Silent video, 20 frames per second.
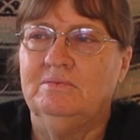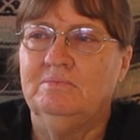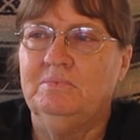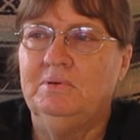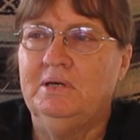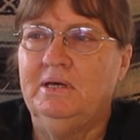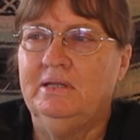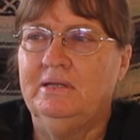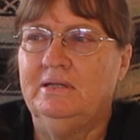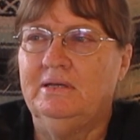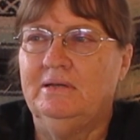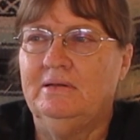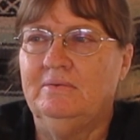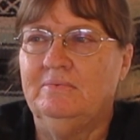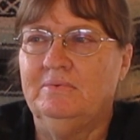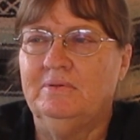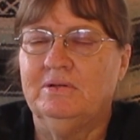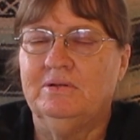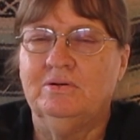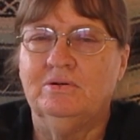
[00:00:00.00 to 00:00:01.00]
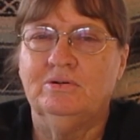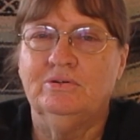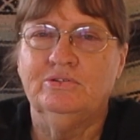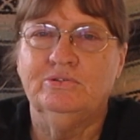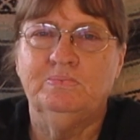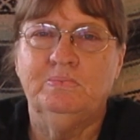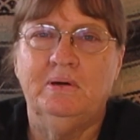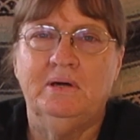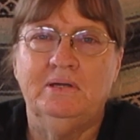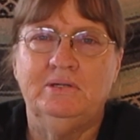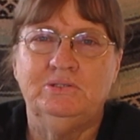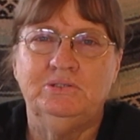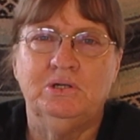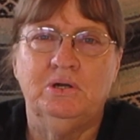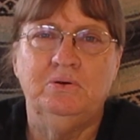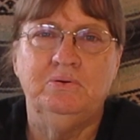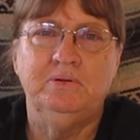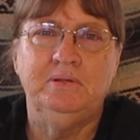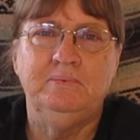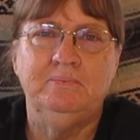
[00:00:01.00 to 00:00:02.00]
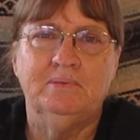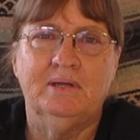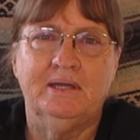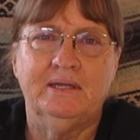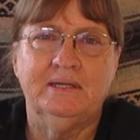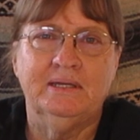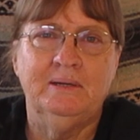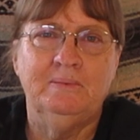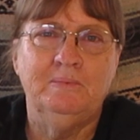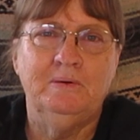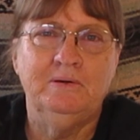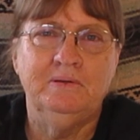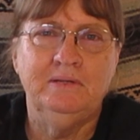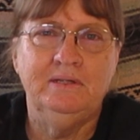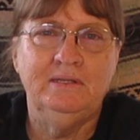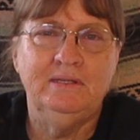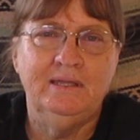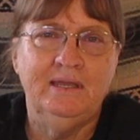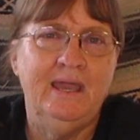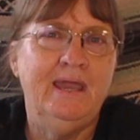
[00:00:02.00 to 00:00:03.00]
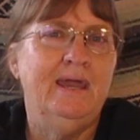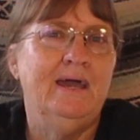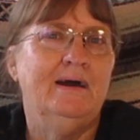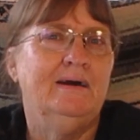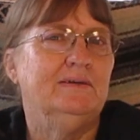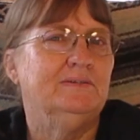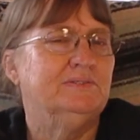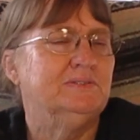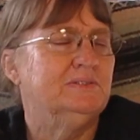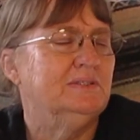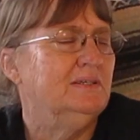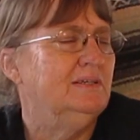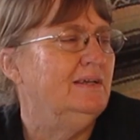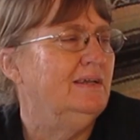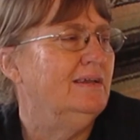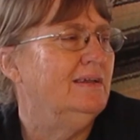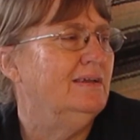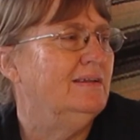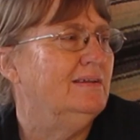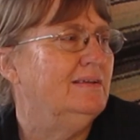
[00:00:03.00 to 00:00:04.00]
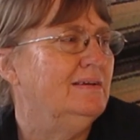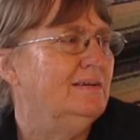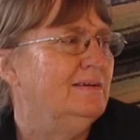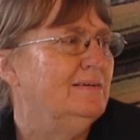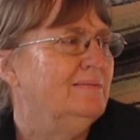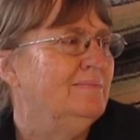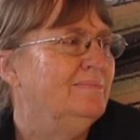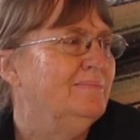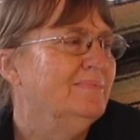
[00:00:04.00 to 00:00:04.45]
But uh, the girls probably showed him, like, come on in the house. And uh,